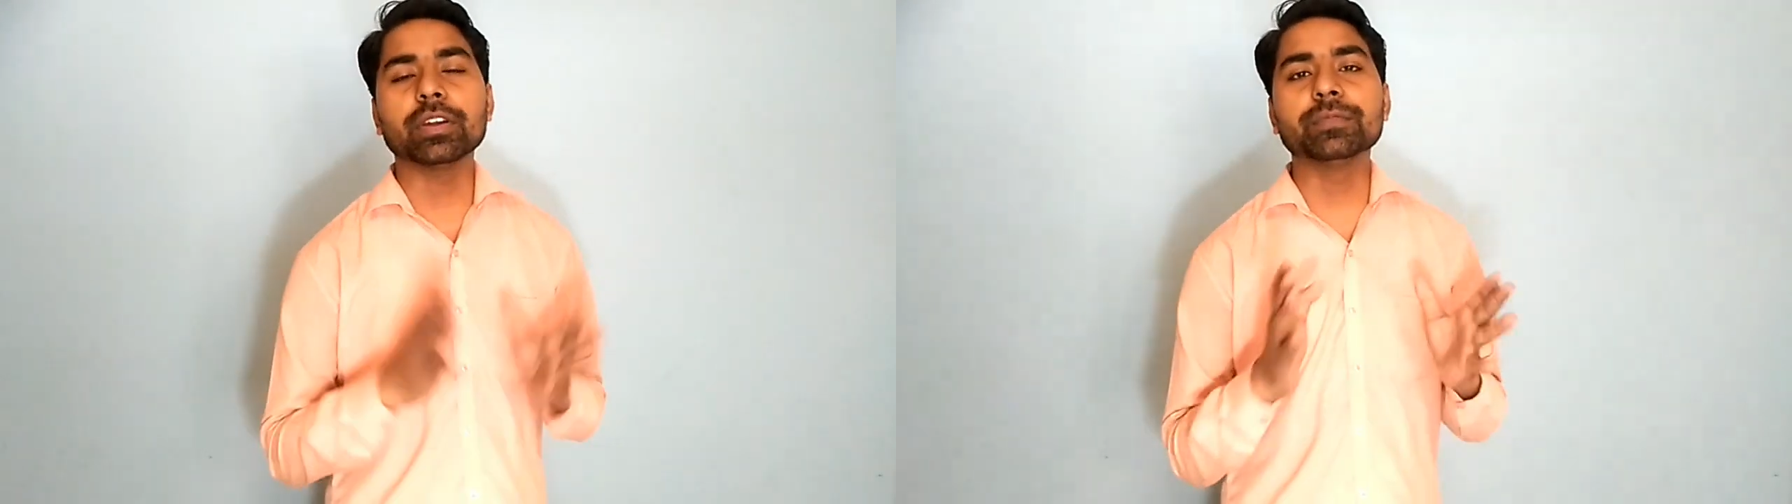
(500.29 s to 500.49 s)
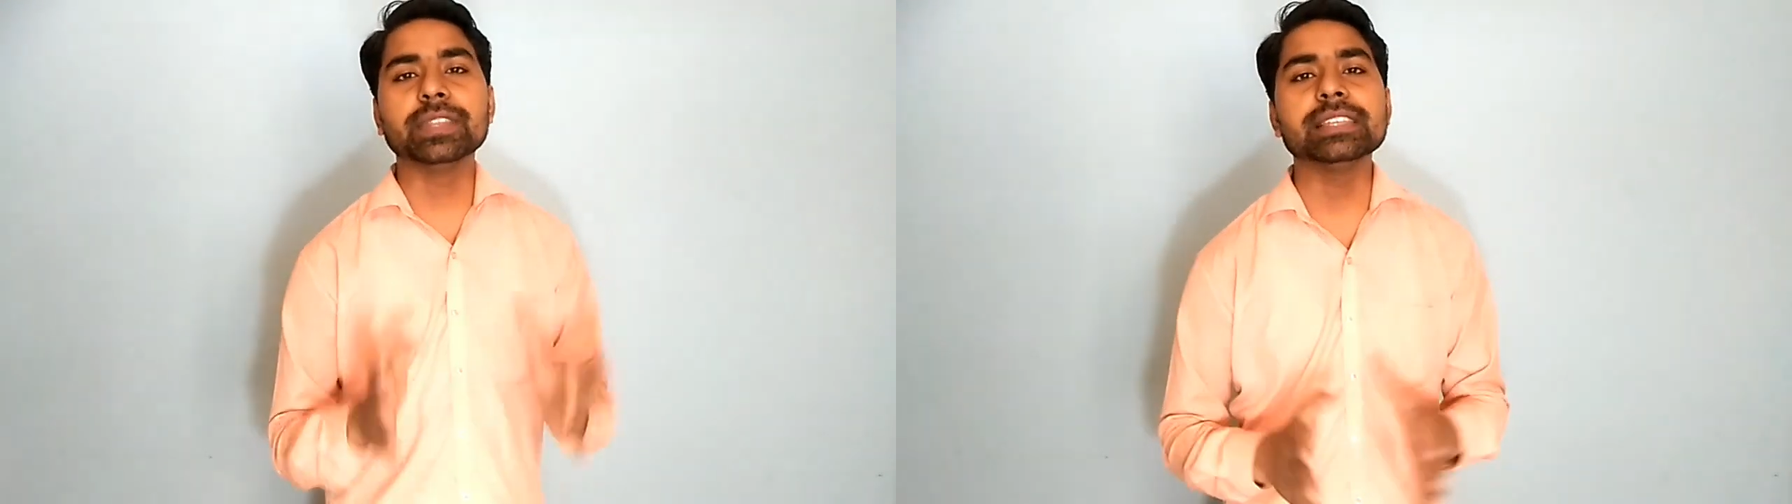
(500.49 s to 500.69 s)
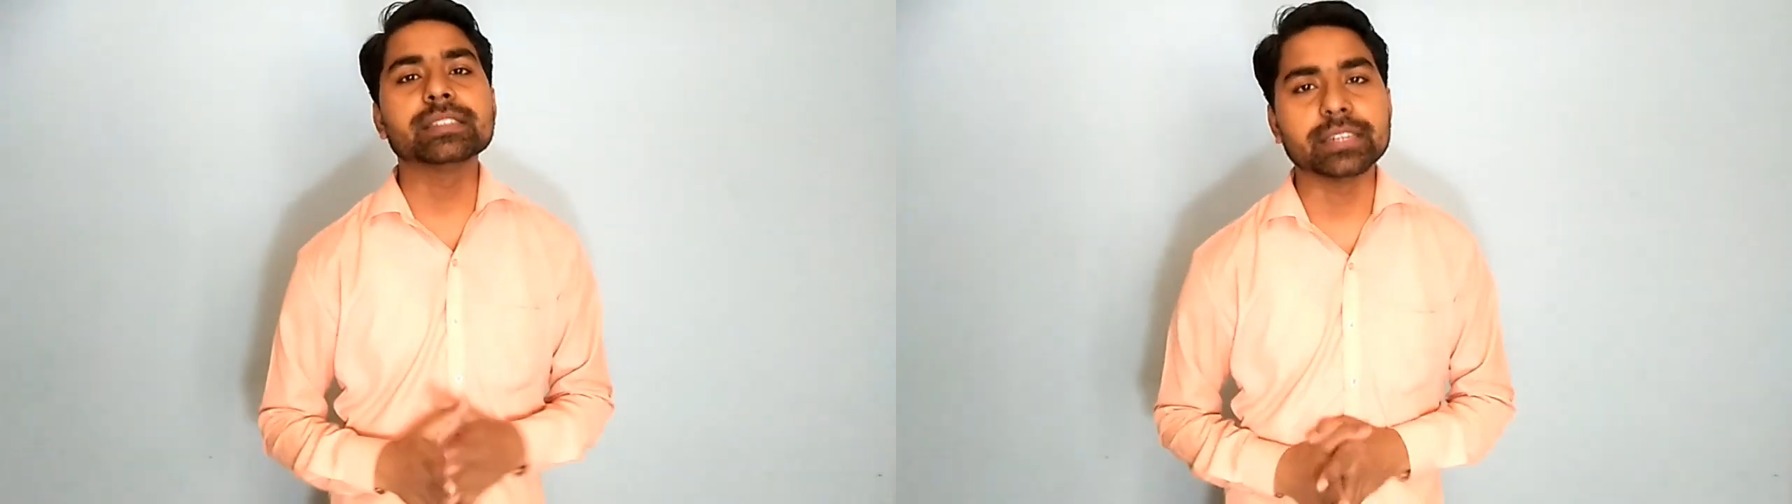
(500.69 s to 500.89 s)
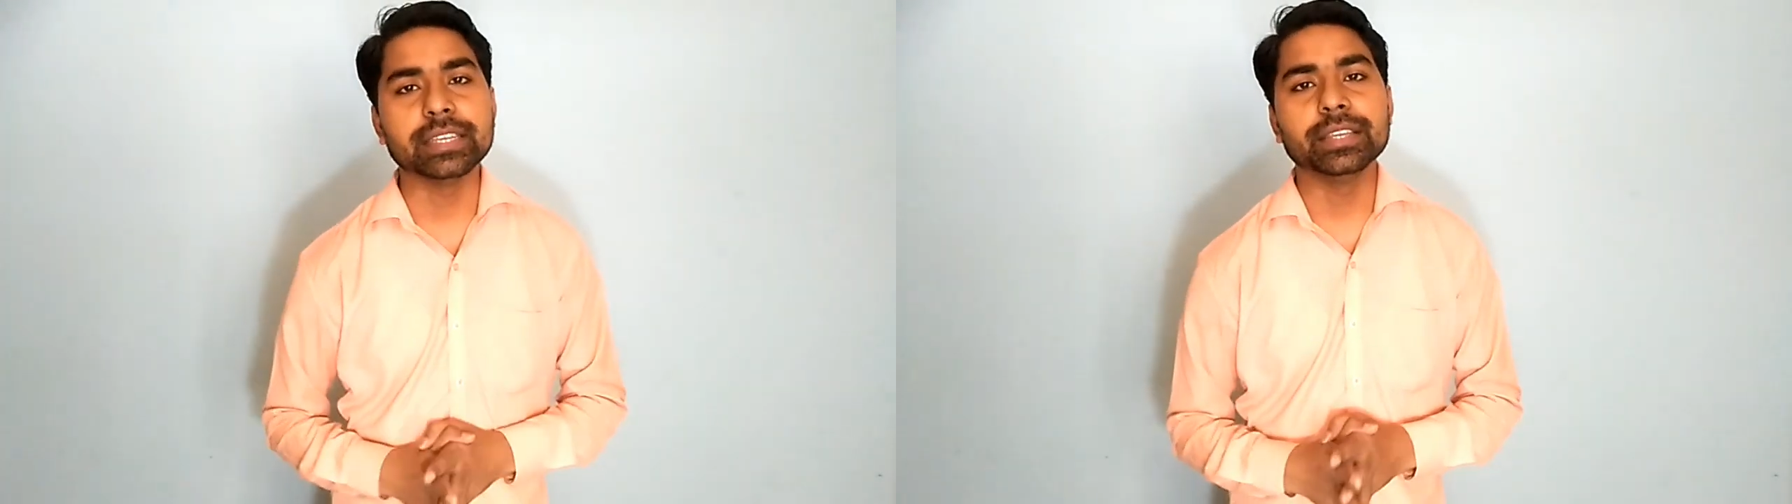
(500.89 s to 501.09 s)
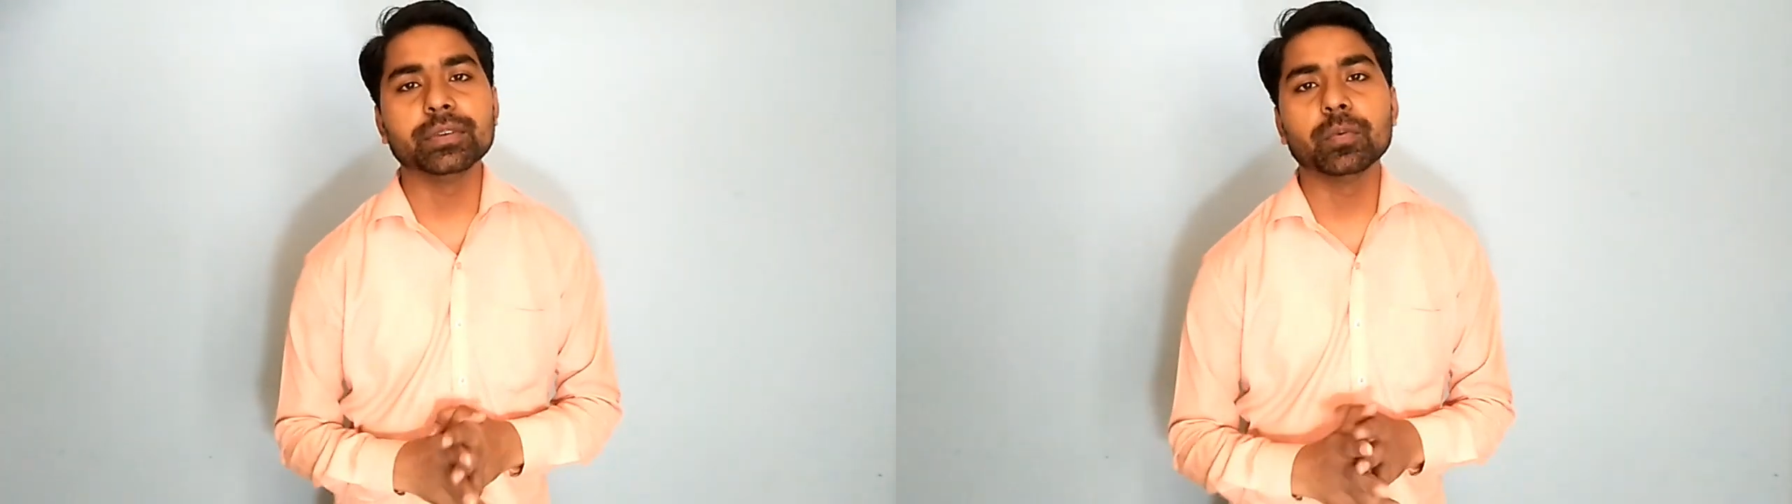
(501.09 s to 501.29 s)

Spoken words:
of these three,